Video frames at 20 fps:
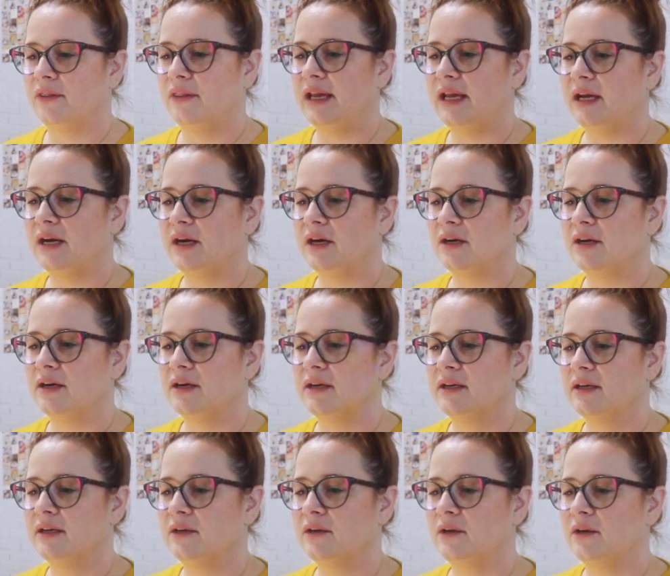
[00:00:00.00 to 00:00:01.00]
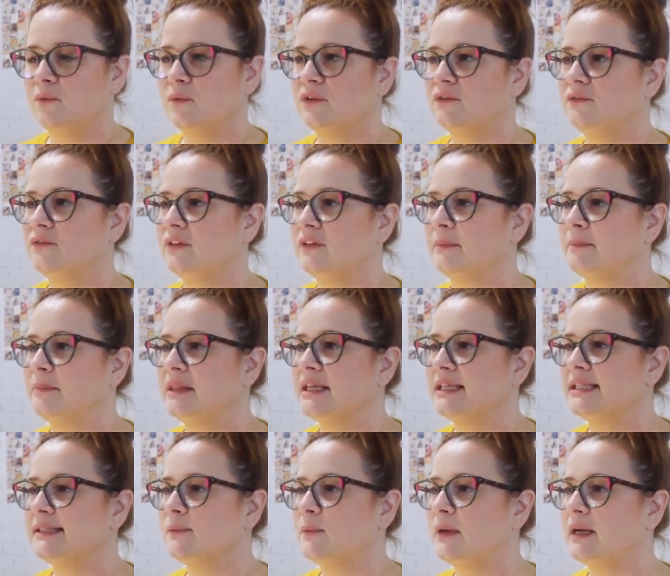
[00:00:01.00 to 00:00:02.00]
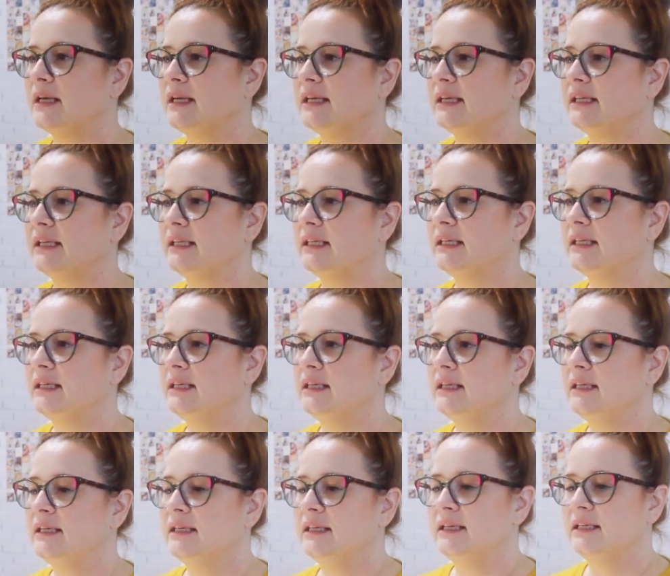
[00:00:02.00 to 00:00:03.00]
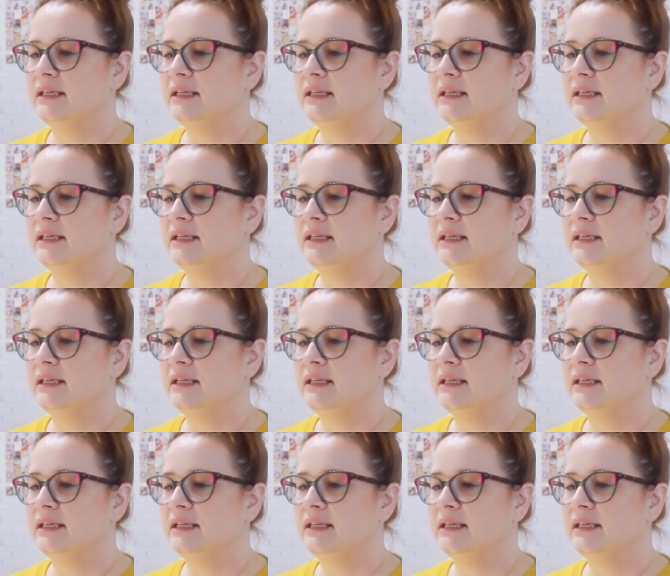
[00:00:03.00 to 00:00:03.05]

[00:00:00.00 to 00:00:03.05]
or there, and we'll flip this one.